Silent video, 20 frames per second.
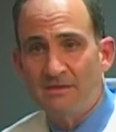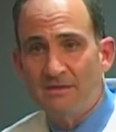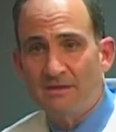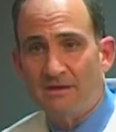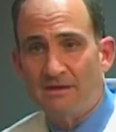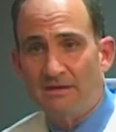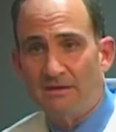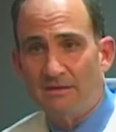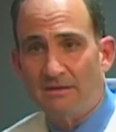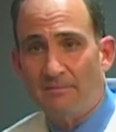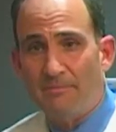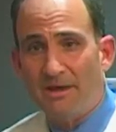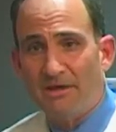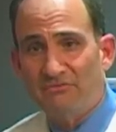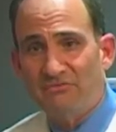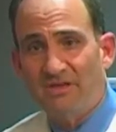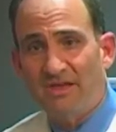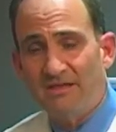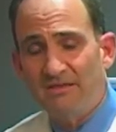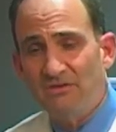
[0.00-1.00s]

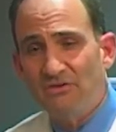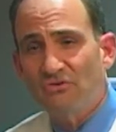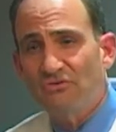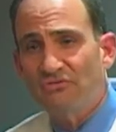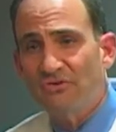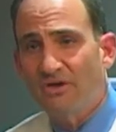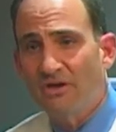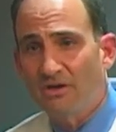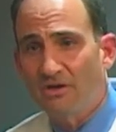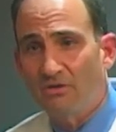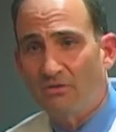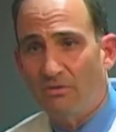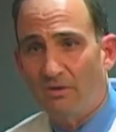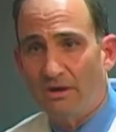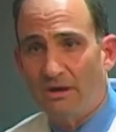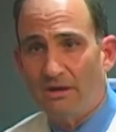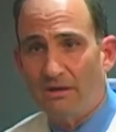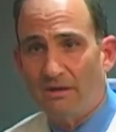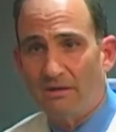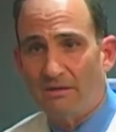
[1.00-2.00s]
About 10 years ago,
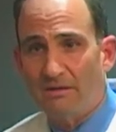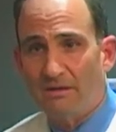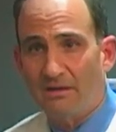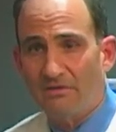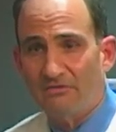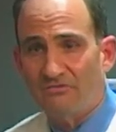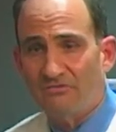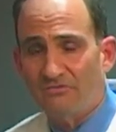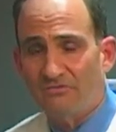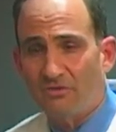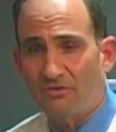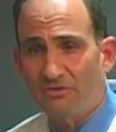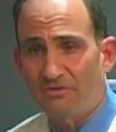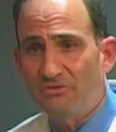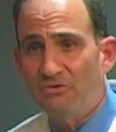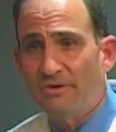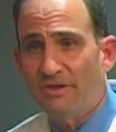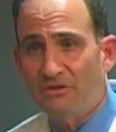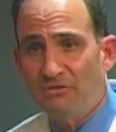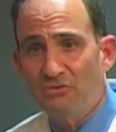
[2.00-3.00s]
I started
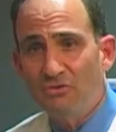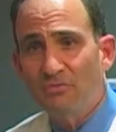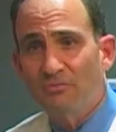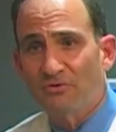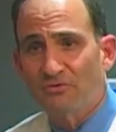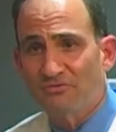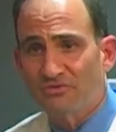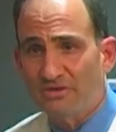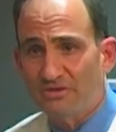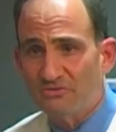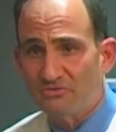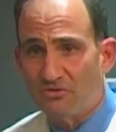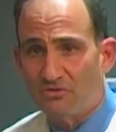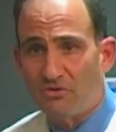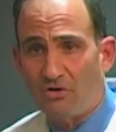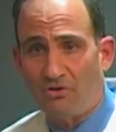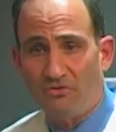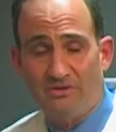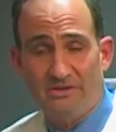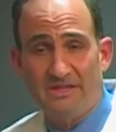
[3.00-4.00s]
doing a new procedure
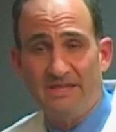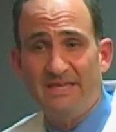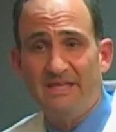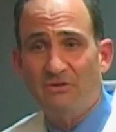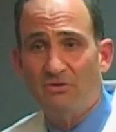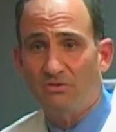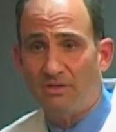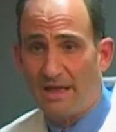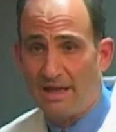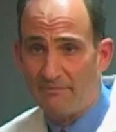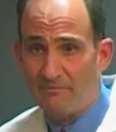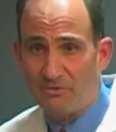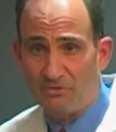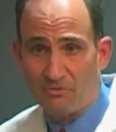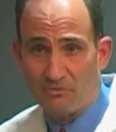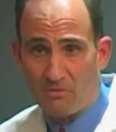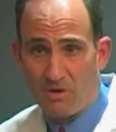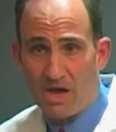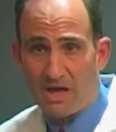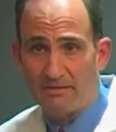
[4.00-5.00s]
called a needle
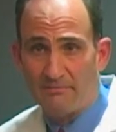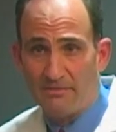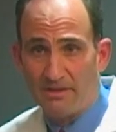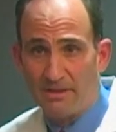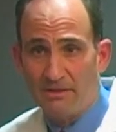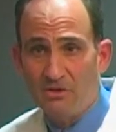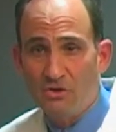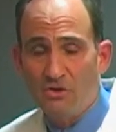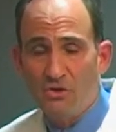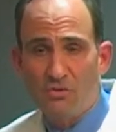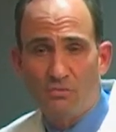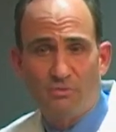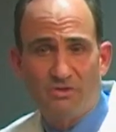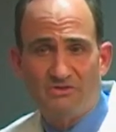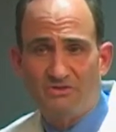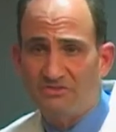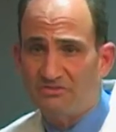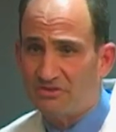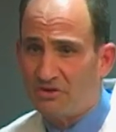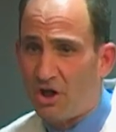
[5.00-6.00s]
aponeurotomy,
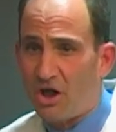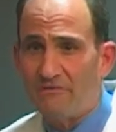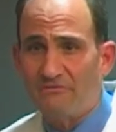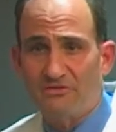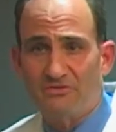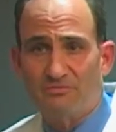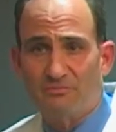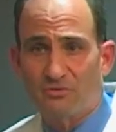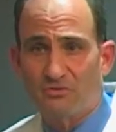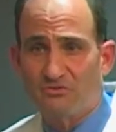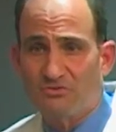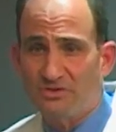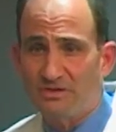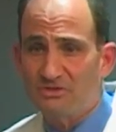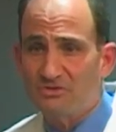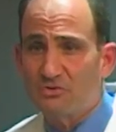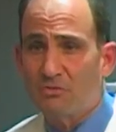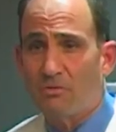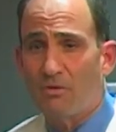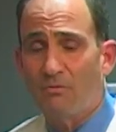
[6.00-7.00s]
which is an office
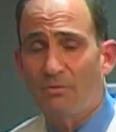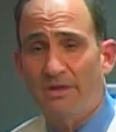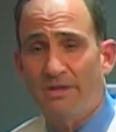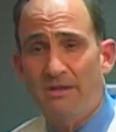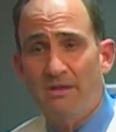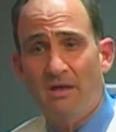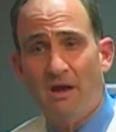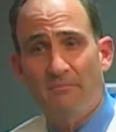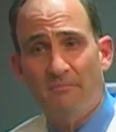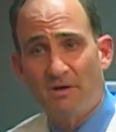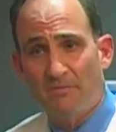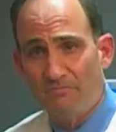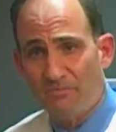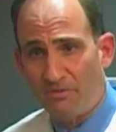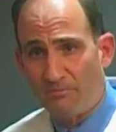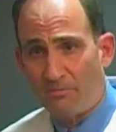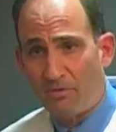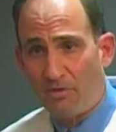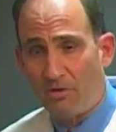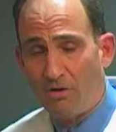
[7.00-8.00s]
procedure where we numb up
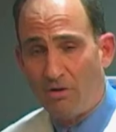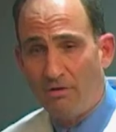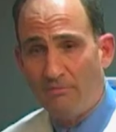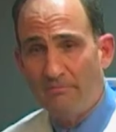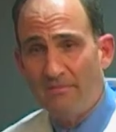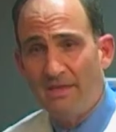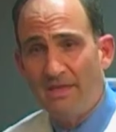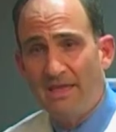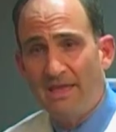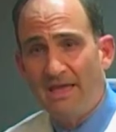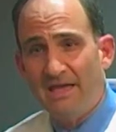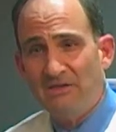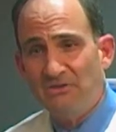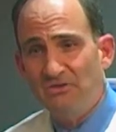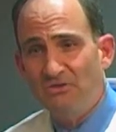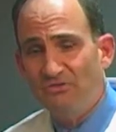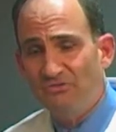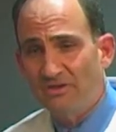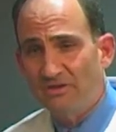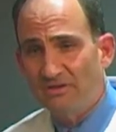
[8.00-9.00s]
the palm, and
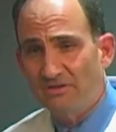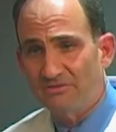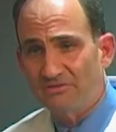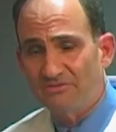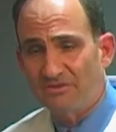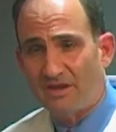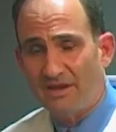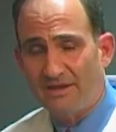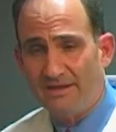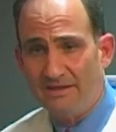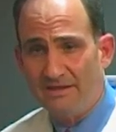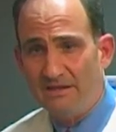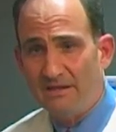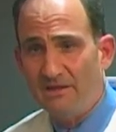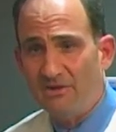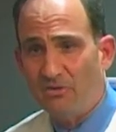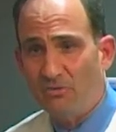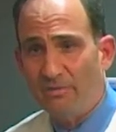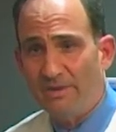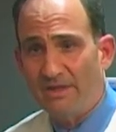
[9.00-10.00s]
using this tiny
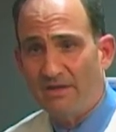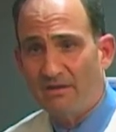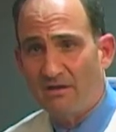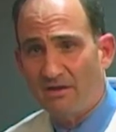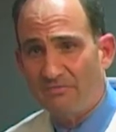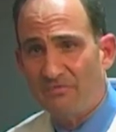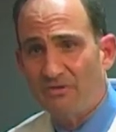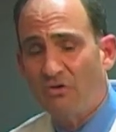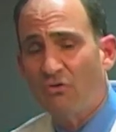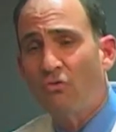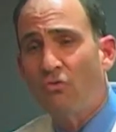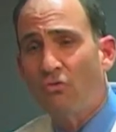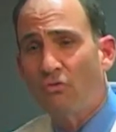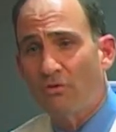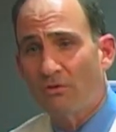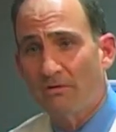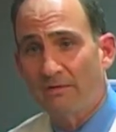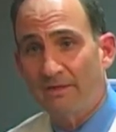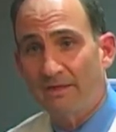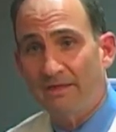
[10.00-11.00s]
needle, we cut the
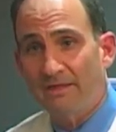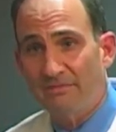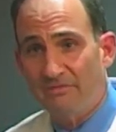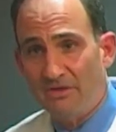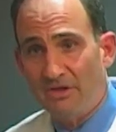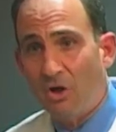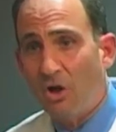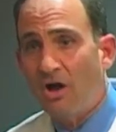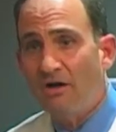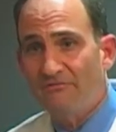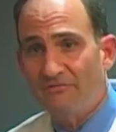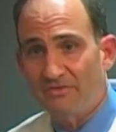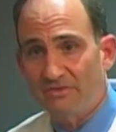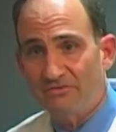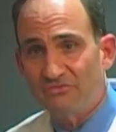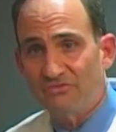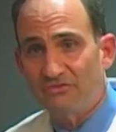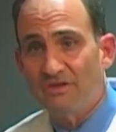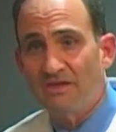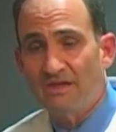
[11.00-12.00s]
cord in the
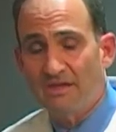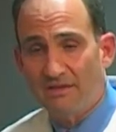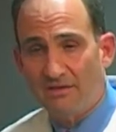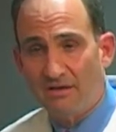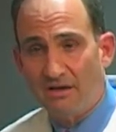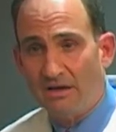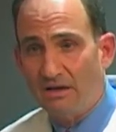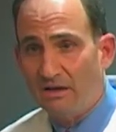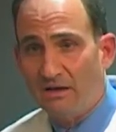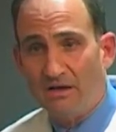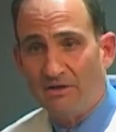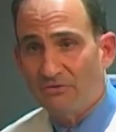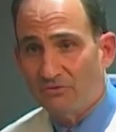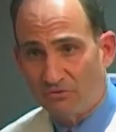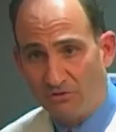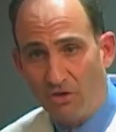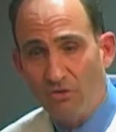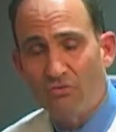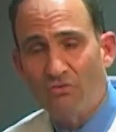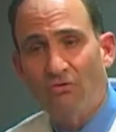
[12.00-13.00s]
office
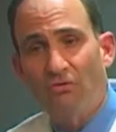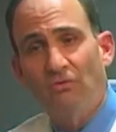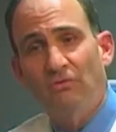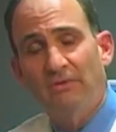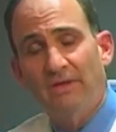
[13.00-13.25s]
under local,